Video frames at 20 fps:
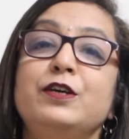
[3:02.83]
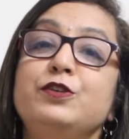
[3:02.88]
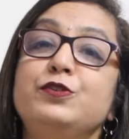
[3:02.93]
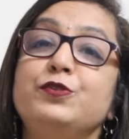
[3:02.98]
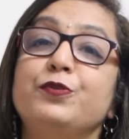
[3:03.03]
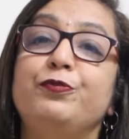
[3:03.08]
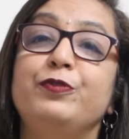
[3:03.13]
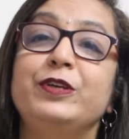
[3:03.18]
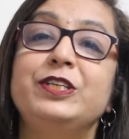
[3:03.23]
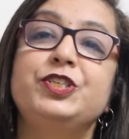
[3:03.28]

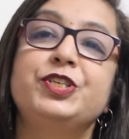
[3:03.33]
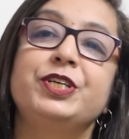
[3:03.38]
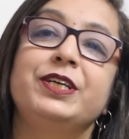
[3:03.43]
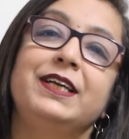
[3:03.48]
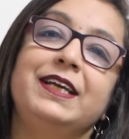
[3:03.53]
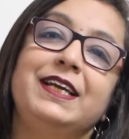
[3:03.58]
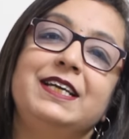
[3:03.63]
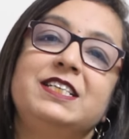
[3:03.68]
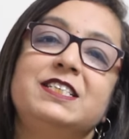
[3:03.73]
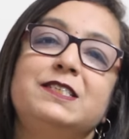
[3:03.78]
to
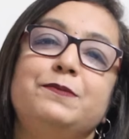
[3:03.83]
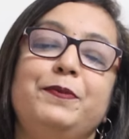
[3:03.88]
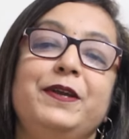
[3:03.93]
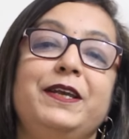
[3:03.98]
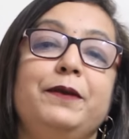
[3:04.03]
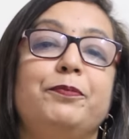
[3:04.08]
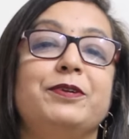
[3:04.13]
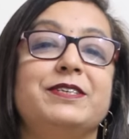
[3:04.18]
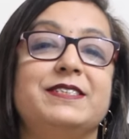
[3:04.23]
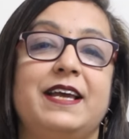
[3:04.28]
which it is
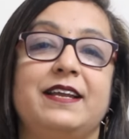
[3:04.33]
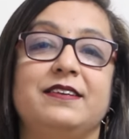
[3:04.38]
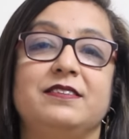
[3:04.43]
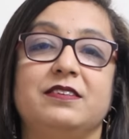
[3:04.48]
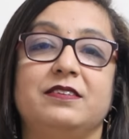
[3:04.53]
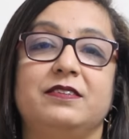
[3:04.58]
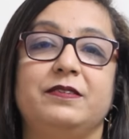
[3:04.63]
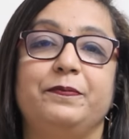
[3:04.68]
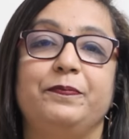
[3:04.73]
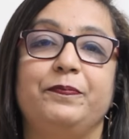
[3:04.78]
being presented.